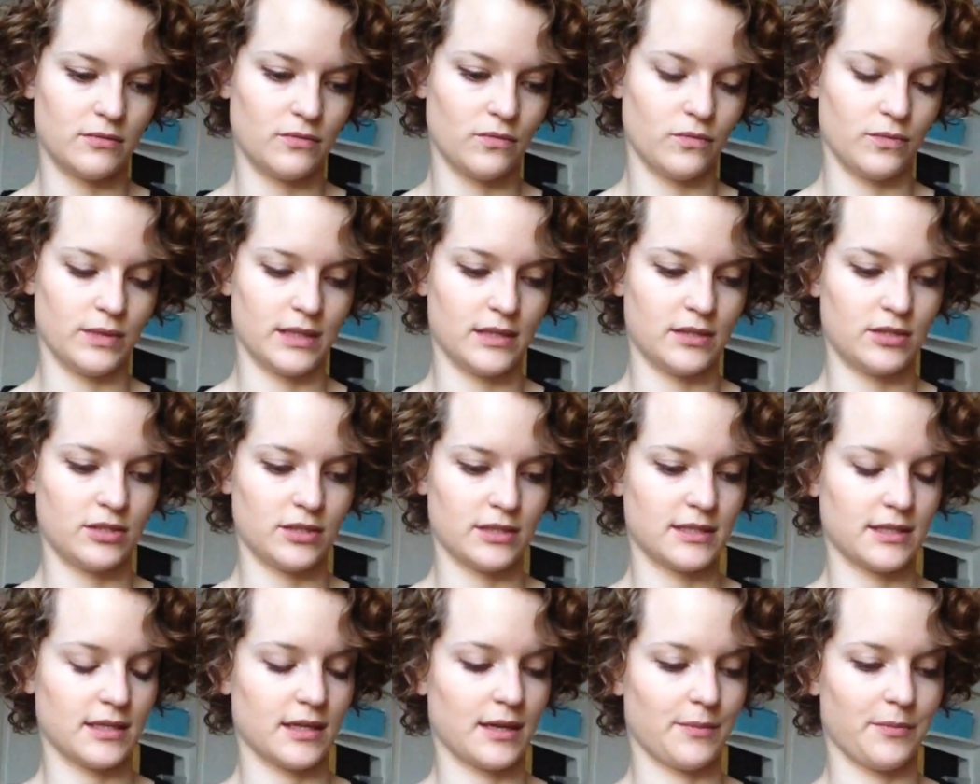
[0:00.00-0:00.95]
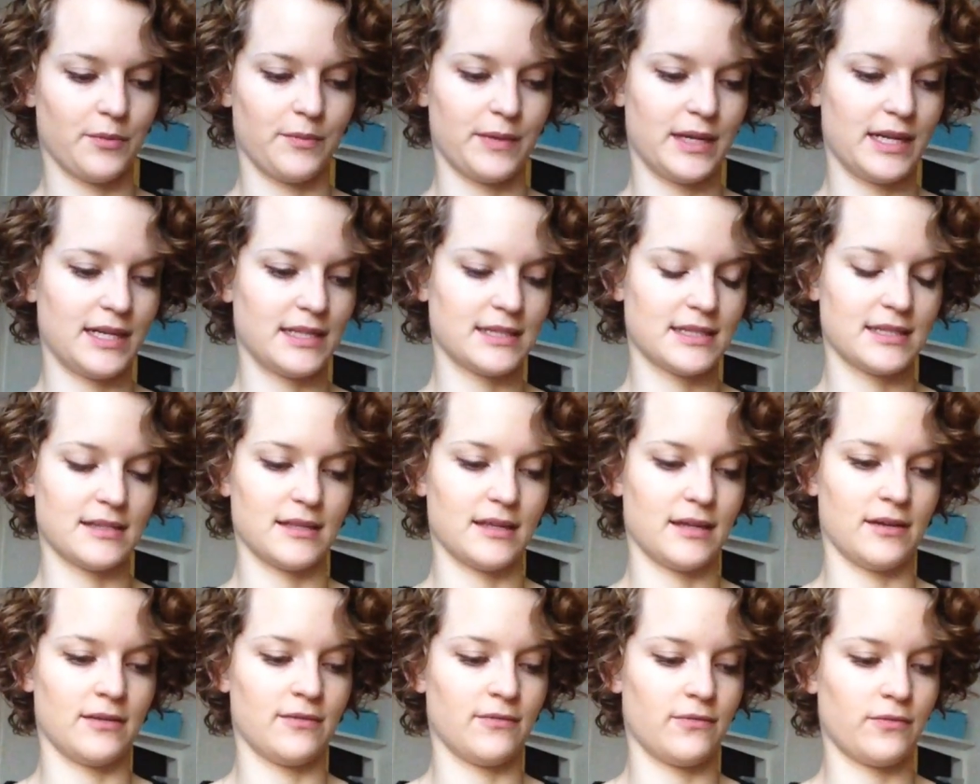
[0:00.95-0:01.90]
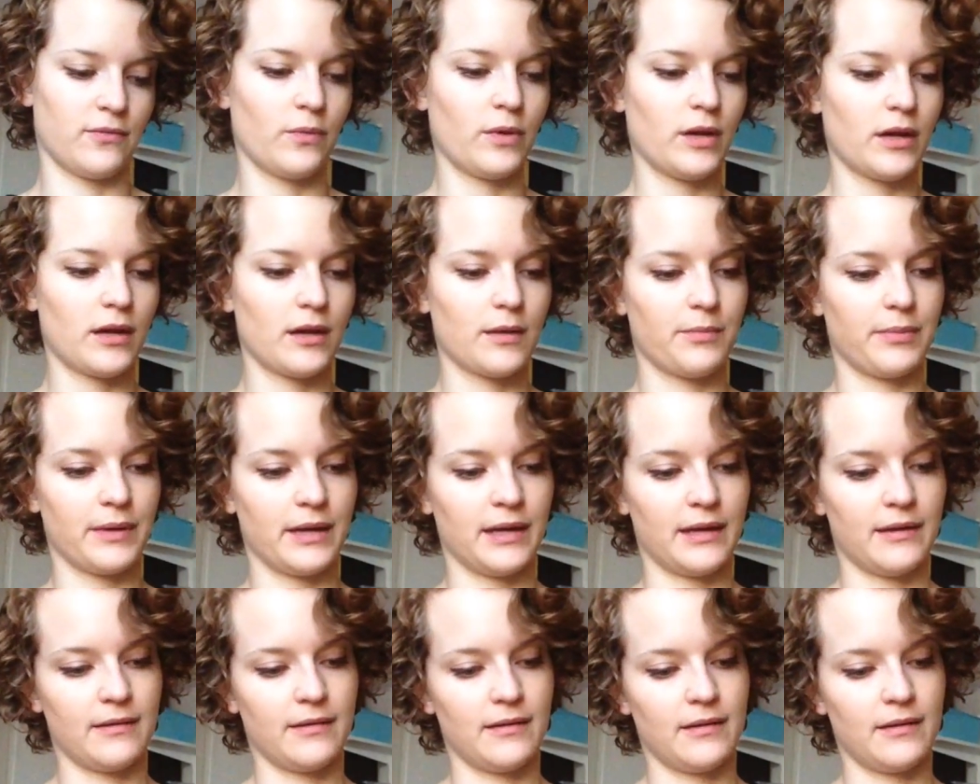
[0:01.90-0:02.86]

with just a couple minutes of work, but